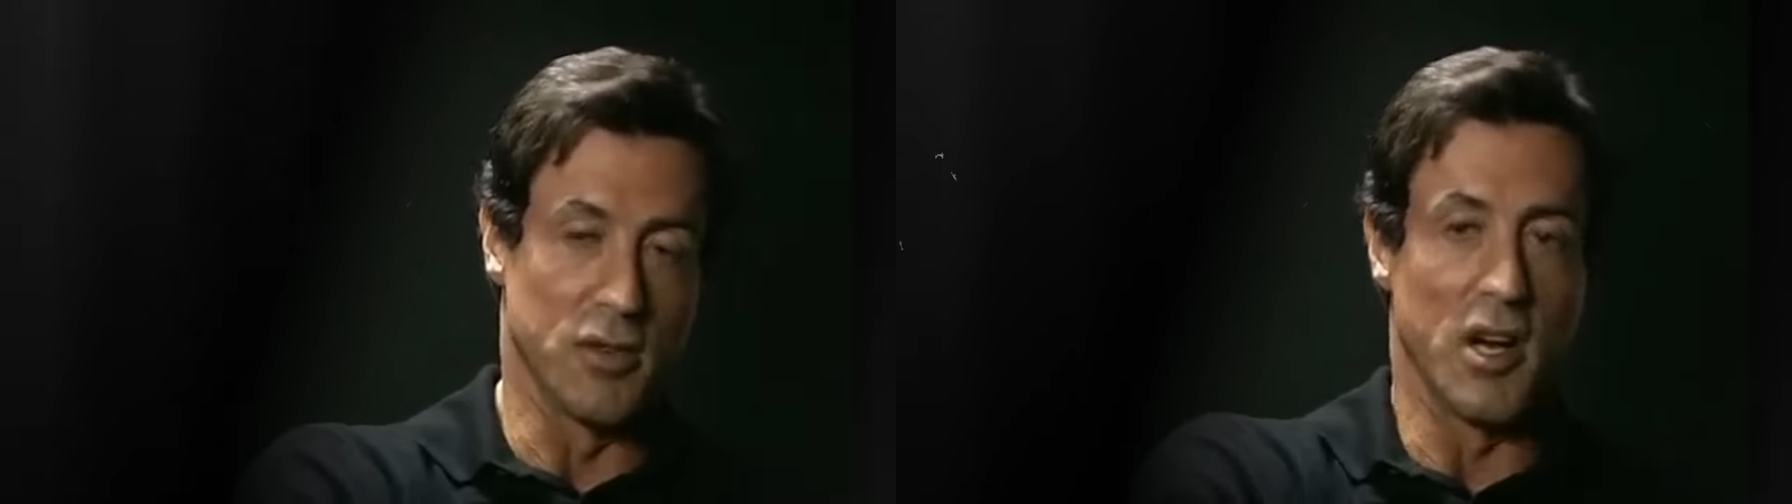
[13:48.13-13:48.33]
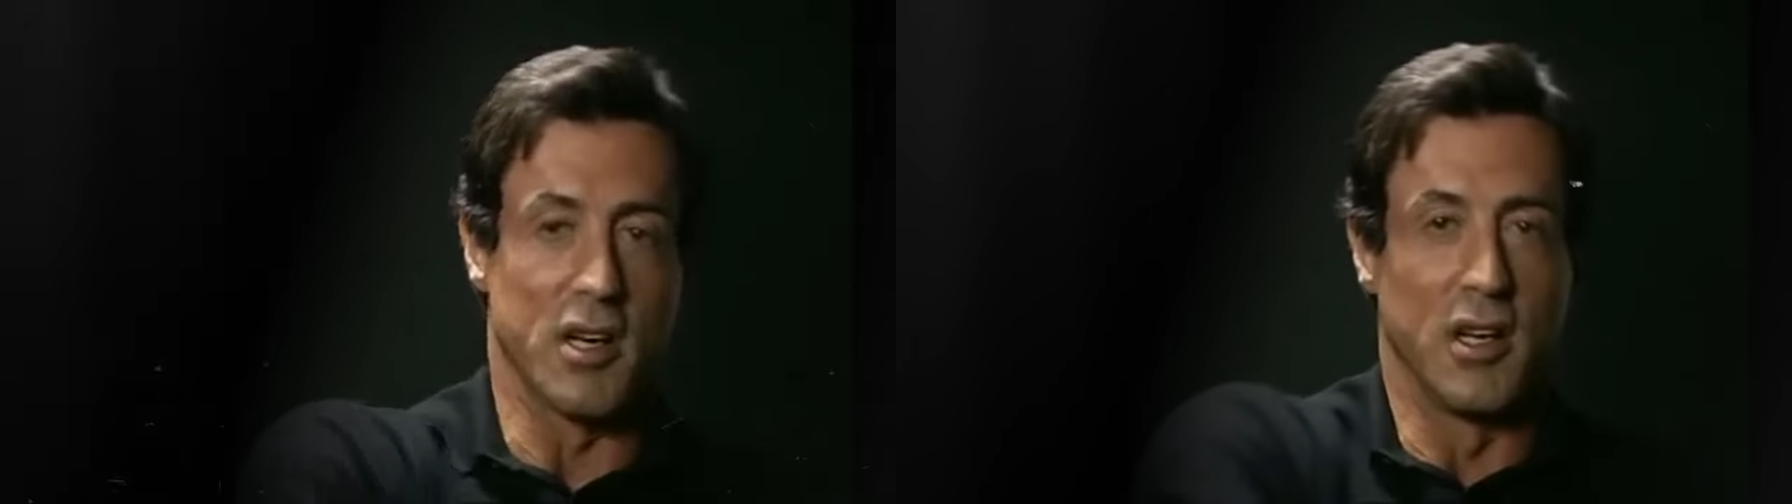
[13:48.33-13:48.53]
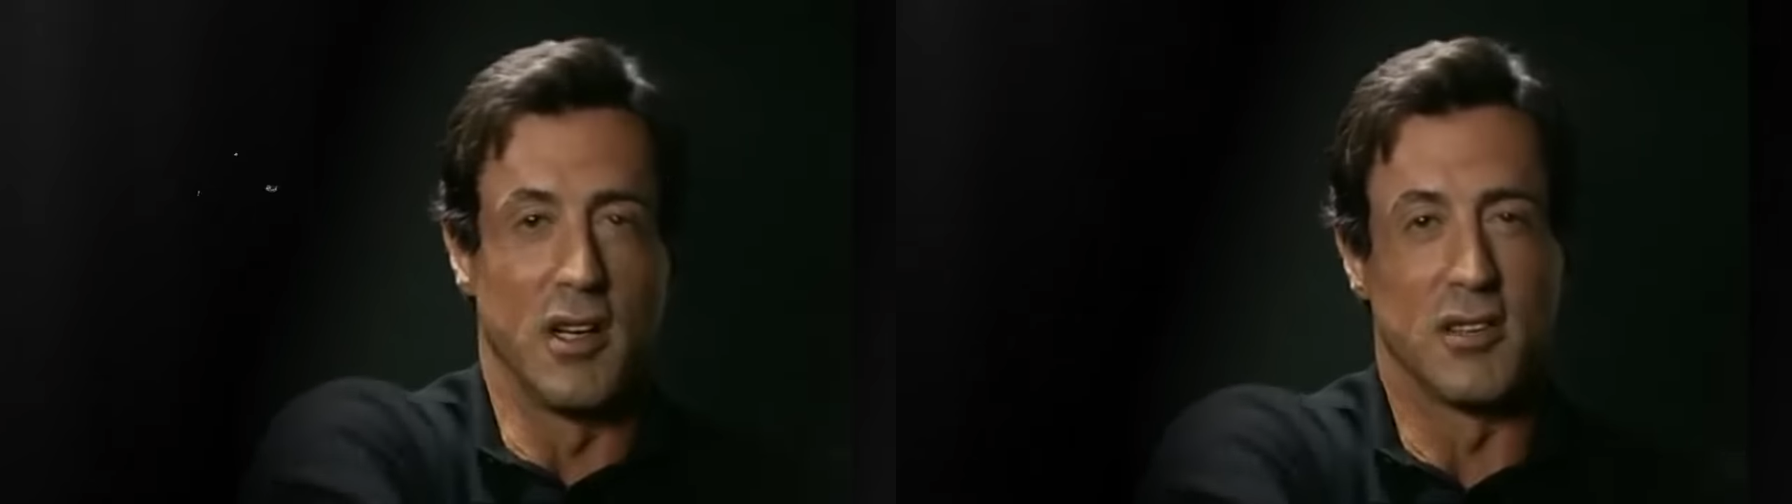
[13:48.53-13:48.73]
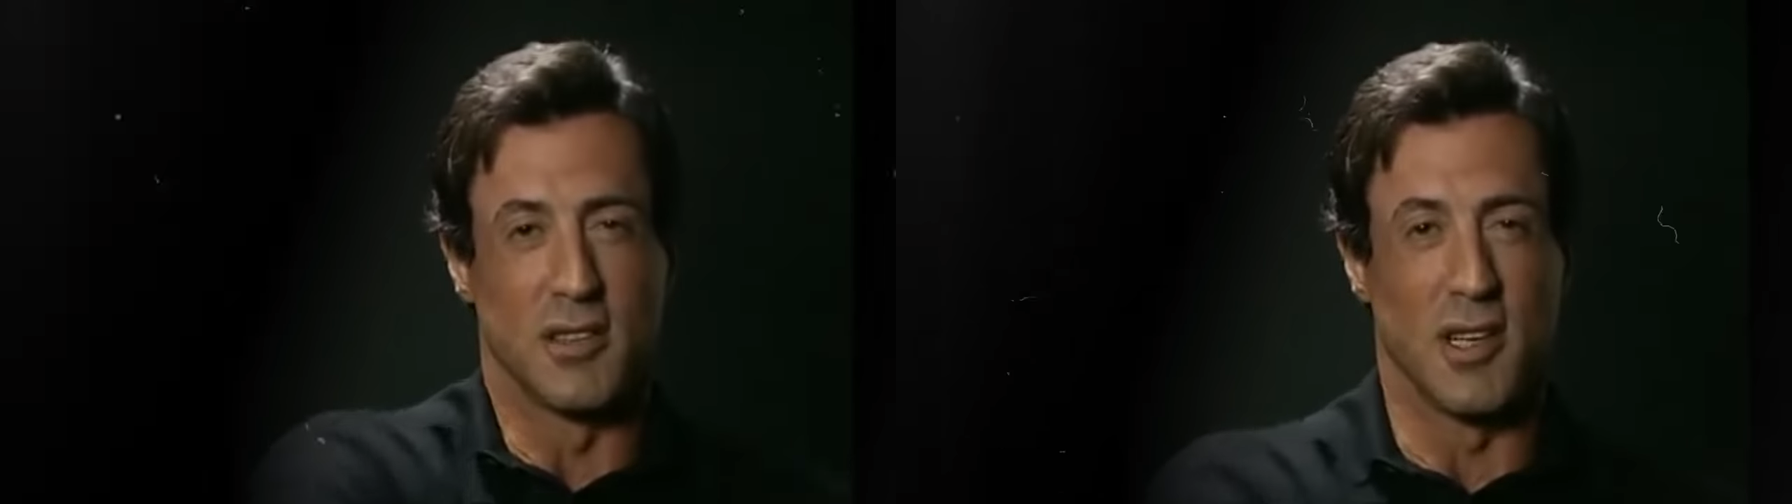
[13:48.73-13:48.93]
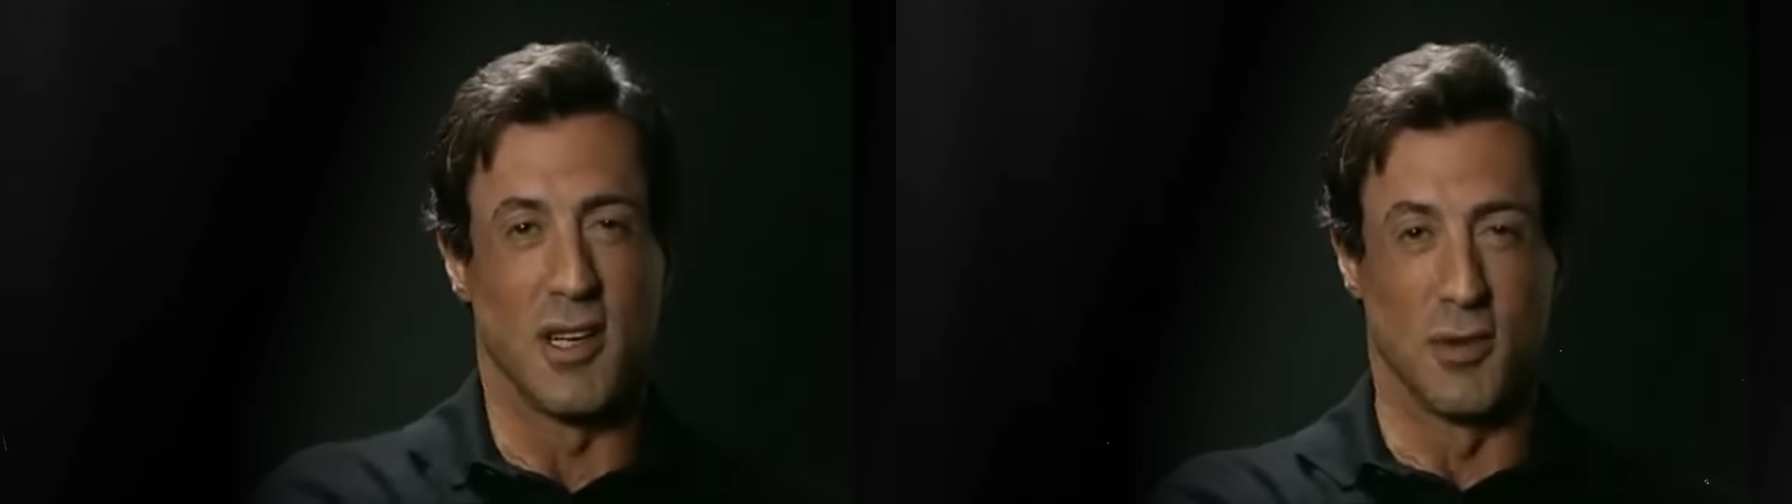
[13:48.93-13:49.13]
Rocky. That's the
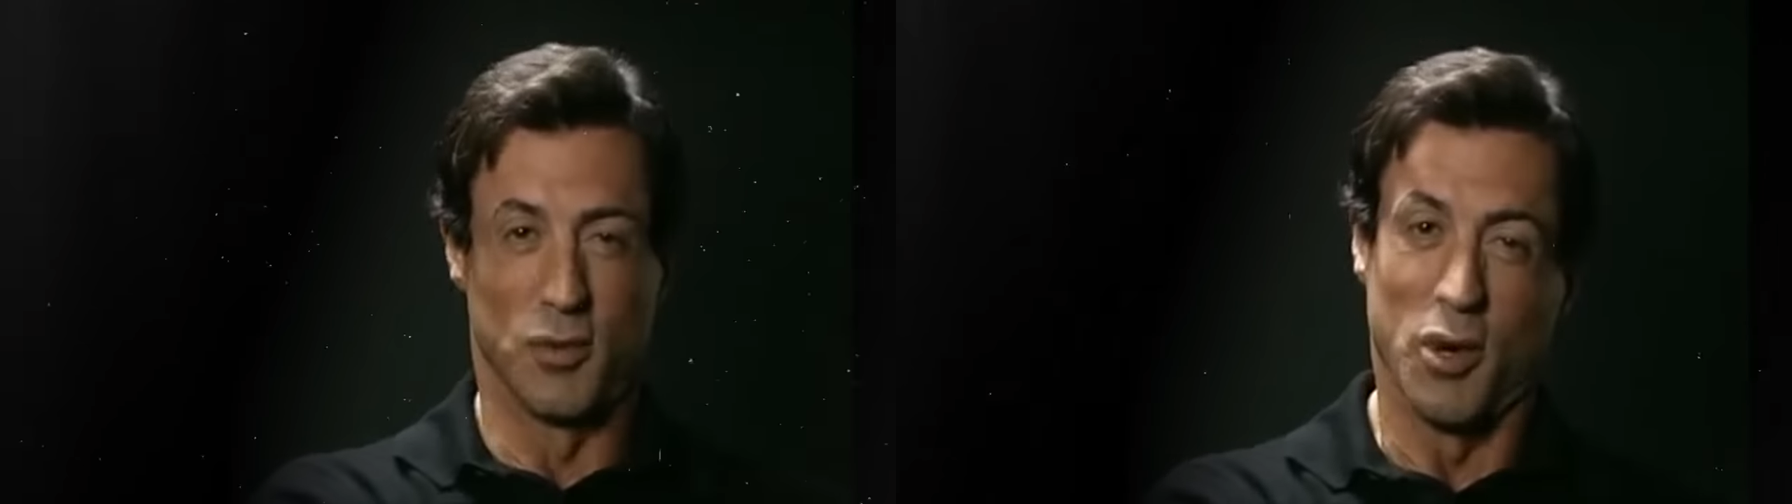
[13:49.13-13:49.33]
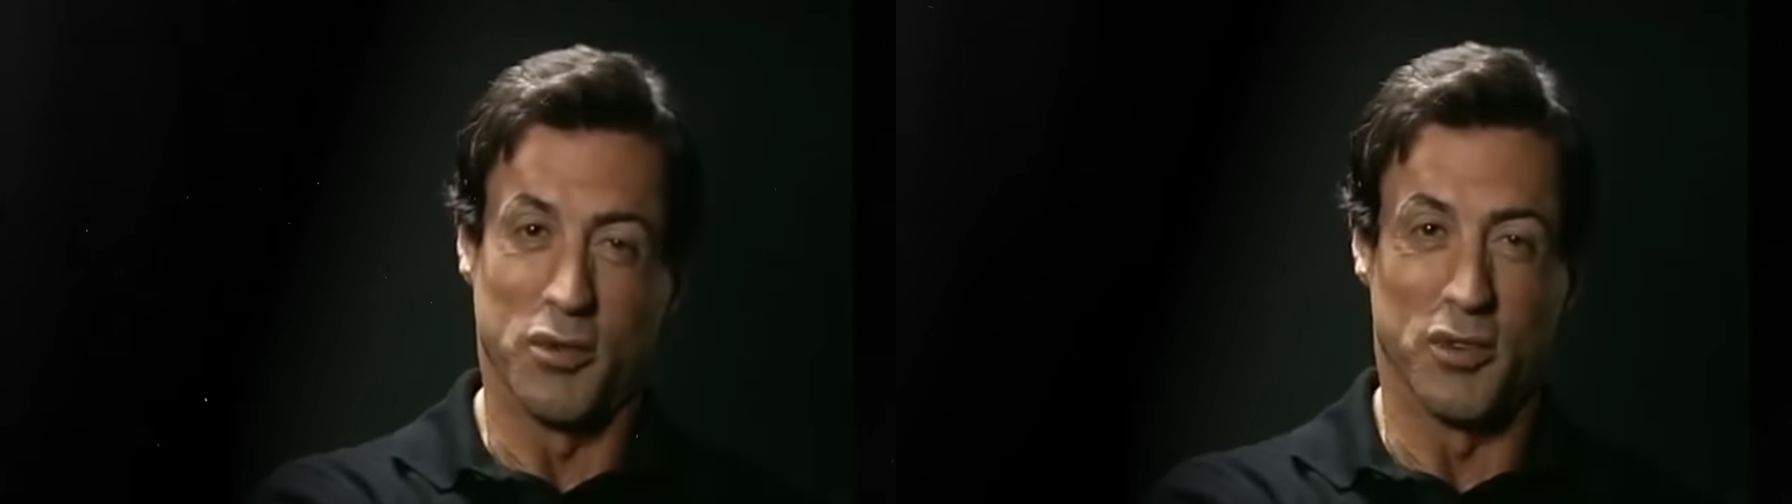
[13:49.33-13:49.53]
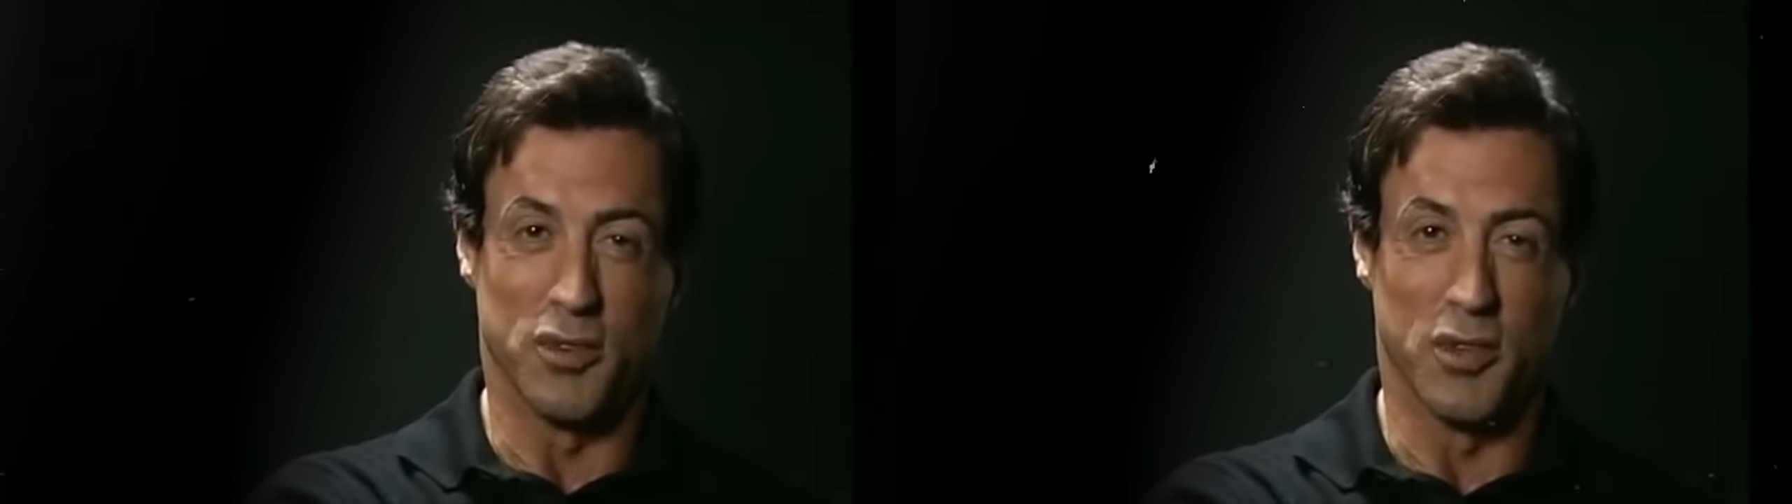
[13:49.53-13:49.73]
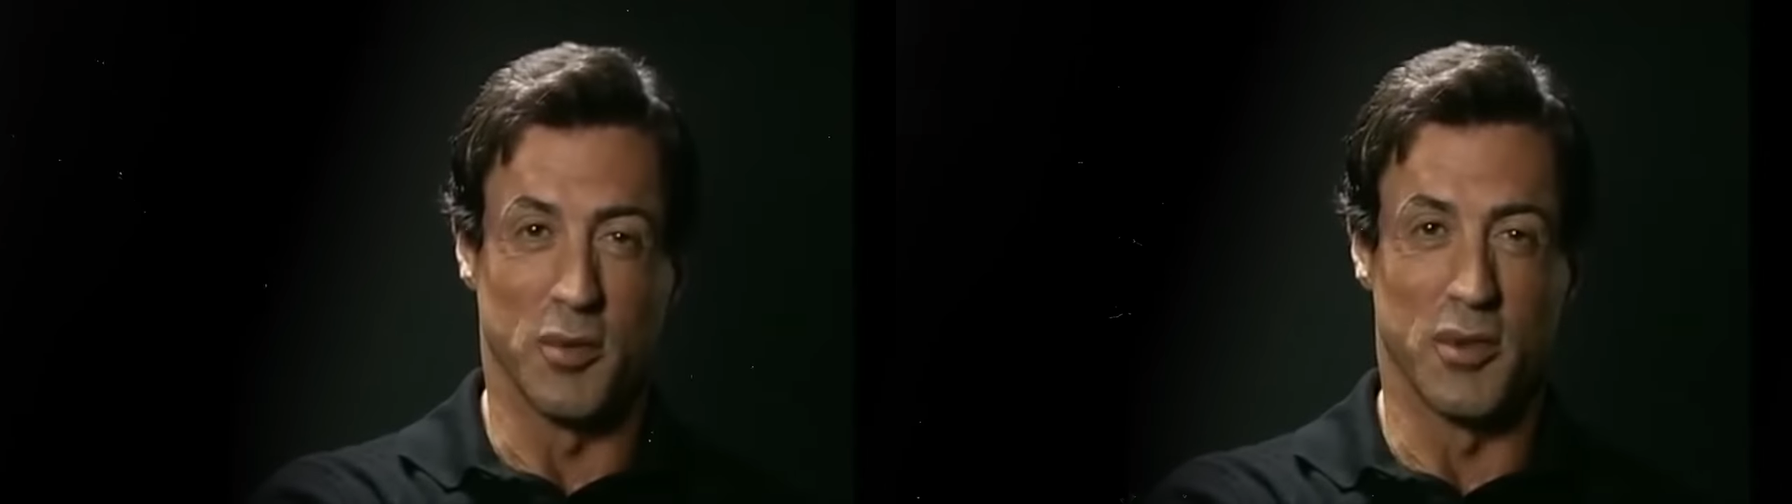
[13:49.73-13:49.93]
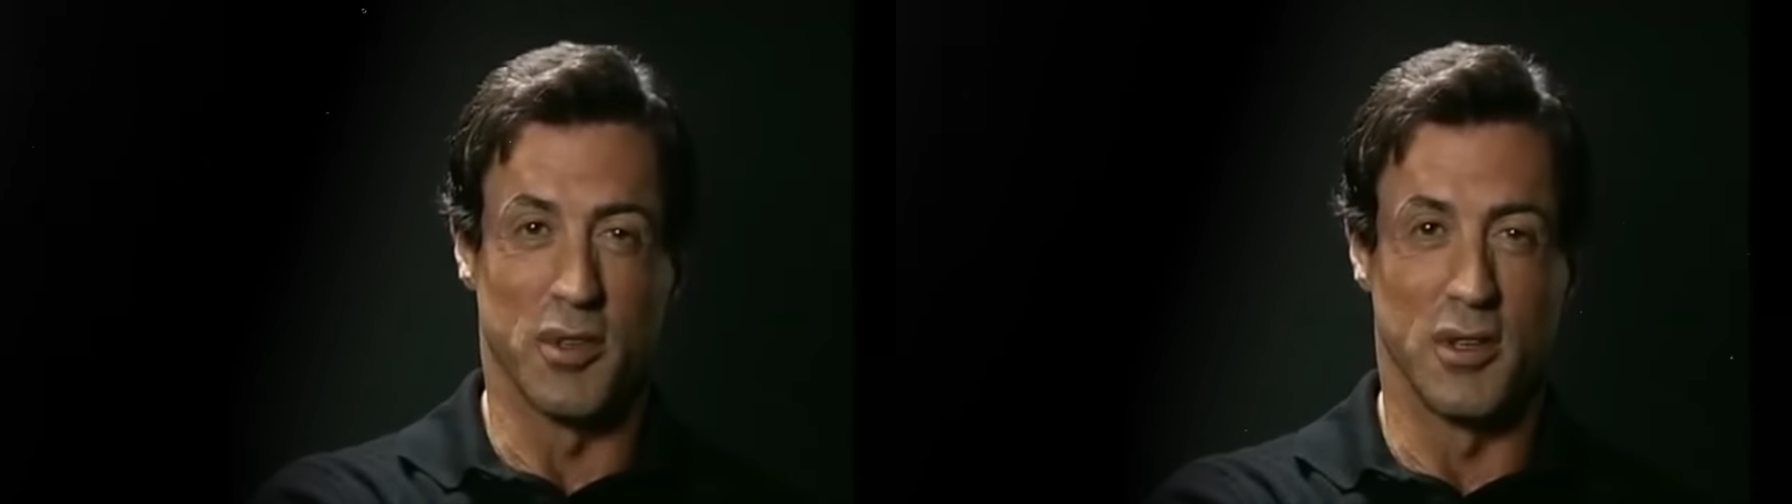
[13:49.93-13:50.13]
guy who wrote the script.